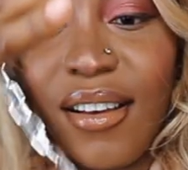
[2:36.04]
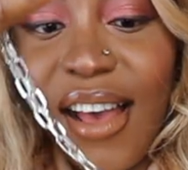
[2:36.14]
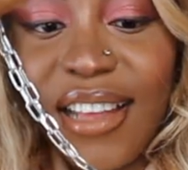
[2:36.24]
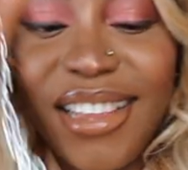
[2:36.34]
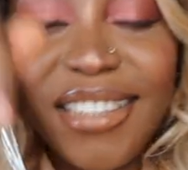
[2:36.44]

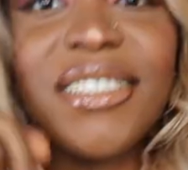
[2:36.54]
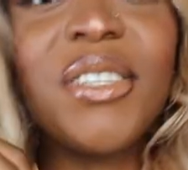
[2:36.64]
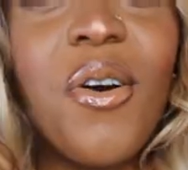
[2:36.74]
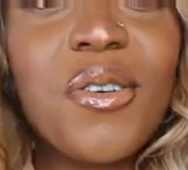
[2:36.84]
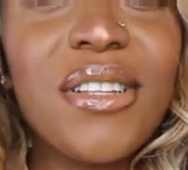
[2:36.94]
I think this
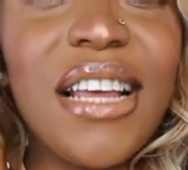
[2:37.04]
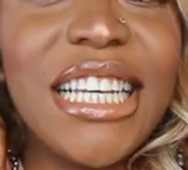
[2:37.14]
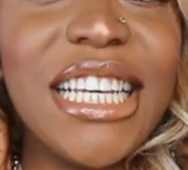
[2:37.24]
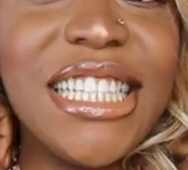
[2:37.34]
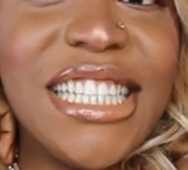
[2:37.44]
is also
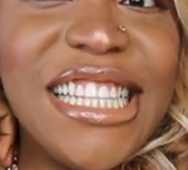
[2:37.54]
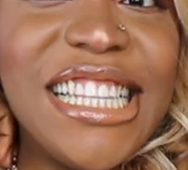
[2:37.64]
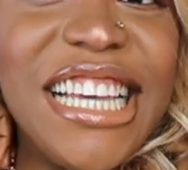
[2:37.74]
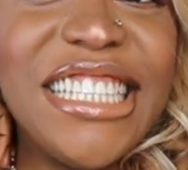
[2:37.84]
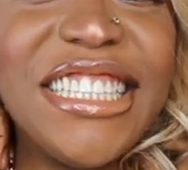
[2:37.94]
like a
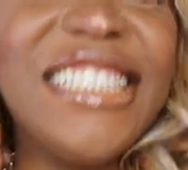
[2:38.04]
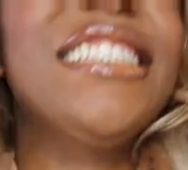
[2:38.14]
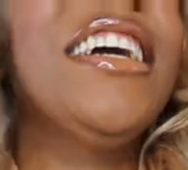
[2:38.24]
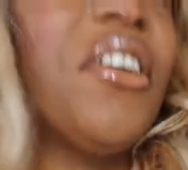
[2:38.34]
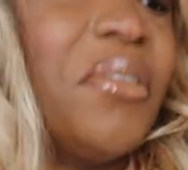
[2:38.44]
layered
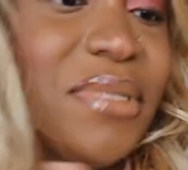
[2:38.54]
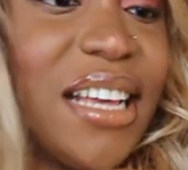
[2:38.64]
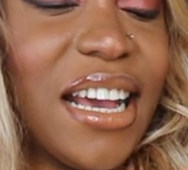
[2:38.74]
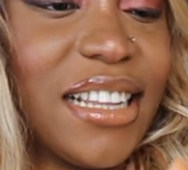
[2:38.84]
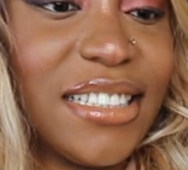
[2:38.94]

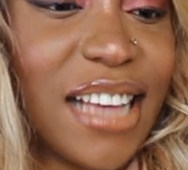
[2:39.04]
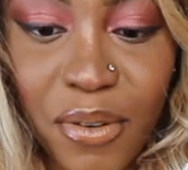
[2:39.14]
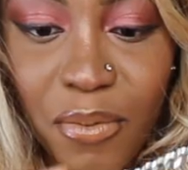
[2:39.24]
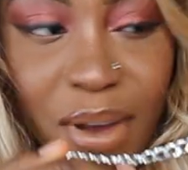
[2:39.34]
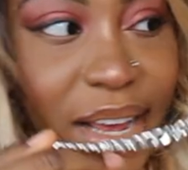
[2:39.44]
necklace,
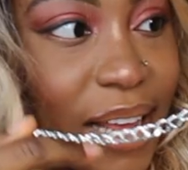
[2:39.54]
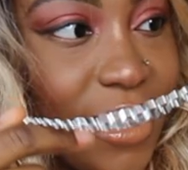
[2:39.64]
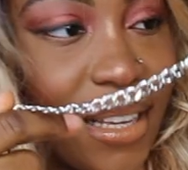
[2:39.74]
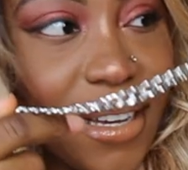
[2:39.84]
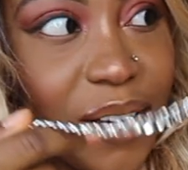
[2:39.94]
but why
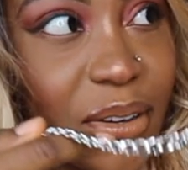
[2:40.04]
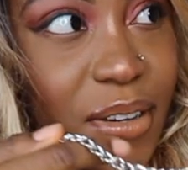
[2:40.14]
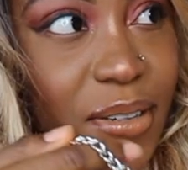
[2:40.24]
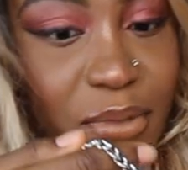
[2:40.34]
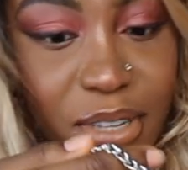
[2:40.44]
I think I
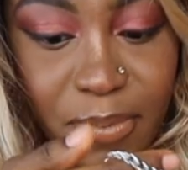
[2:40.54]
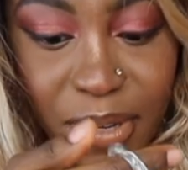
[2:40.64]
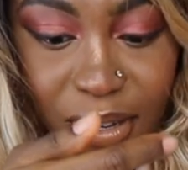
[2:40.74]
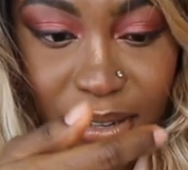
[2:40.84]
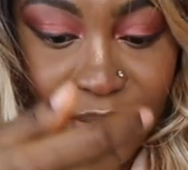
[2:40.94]
got it was
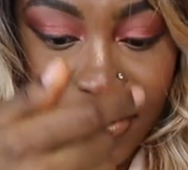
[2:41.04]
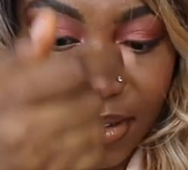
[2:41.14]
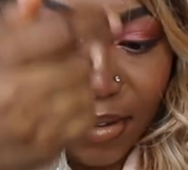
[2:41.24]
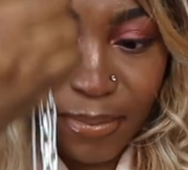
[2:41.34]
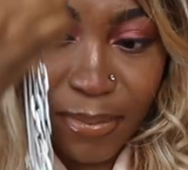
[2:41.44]
because of
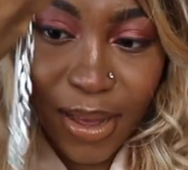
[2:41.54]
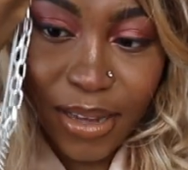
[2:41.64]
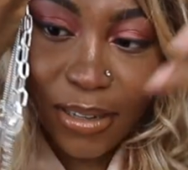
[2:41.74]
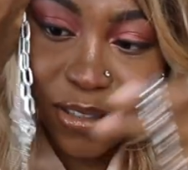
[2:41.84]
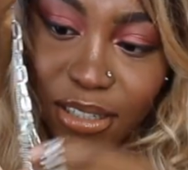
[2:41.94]
the
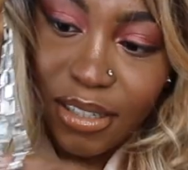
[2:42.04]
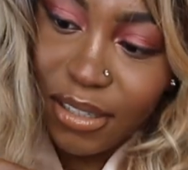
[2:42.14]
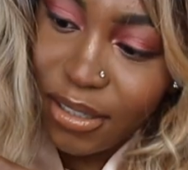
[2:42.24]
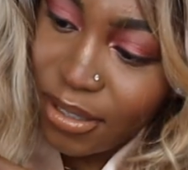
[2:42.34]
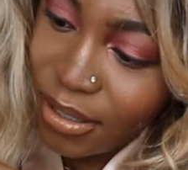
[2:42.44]

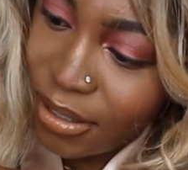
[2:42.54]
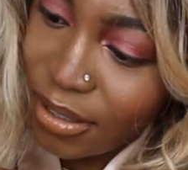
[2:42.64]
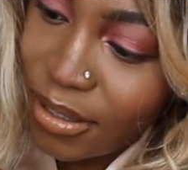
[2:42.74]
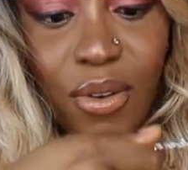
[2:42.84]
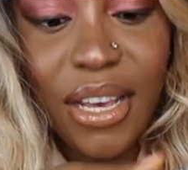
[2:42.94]
padlock.
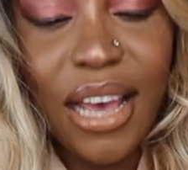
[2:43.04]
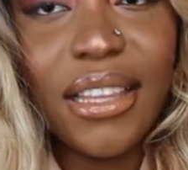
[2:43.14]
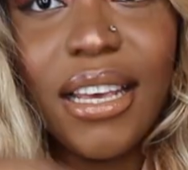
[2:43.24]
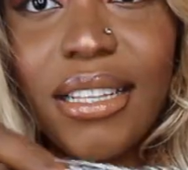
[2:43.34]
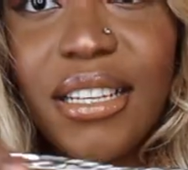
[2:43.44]
Oh yeah, I
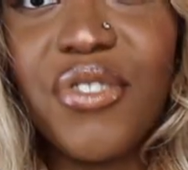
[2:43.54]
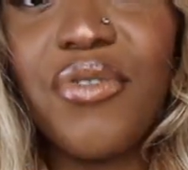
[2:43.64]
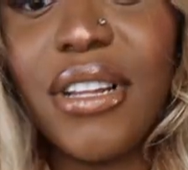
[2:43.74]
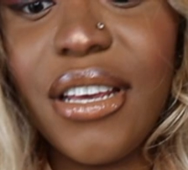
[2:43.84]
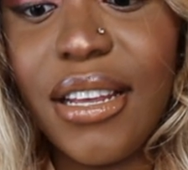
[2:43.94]
think it's a
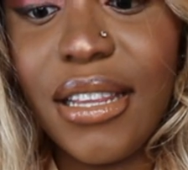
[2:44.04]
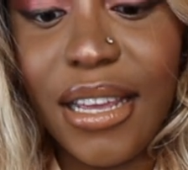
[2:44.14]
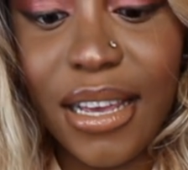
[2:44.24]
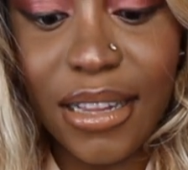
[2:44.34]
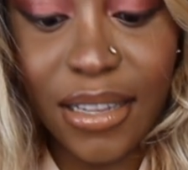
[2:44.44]
three-layered
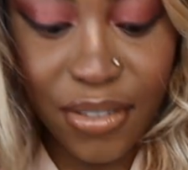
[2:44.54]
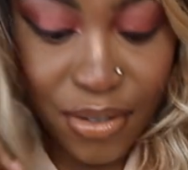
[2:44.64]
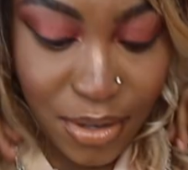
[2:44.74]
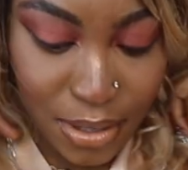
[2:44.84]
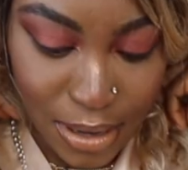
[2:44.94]
necklace,
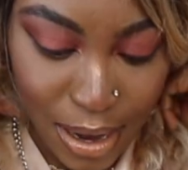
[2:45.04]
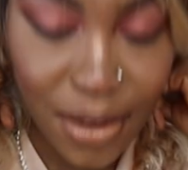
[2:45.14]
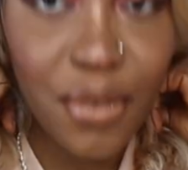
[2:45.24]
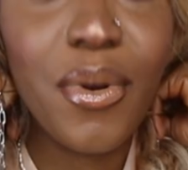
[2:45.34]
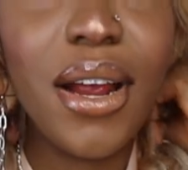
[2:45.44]
so you can
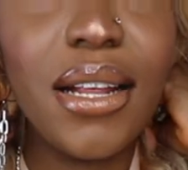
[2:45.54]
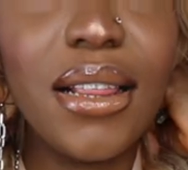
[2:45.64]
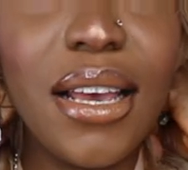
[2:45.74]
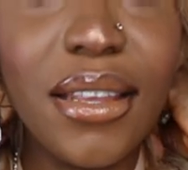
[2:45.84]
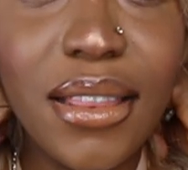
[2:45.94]
either wear it
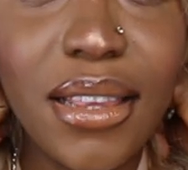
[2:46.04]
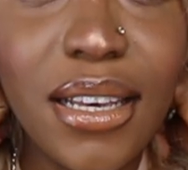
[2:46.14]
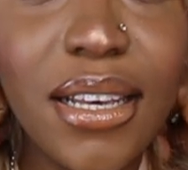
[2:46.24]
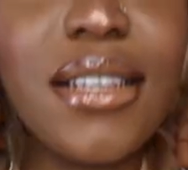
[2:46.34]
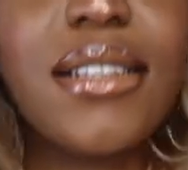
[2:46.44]
like
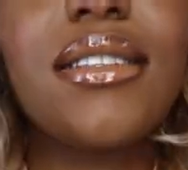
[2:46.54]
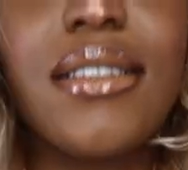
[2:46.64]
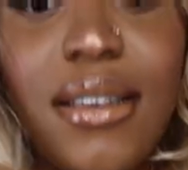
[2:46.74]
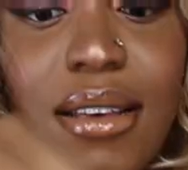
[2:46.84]
this,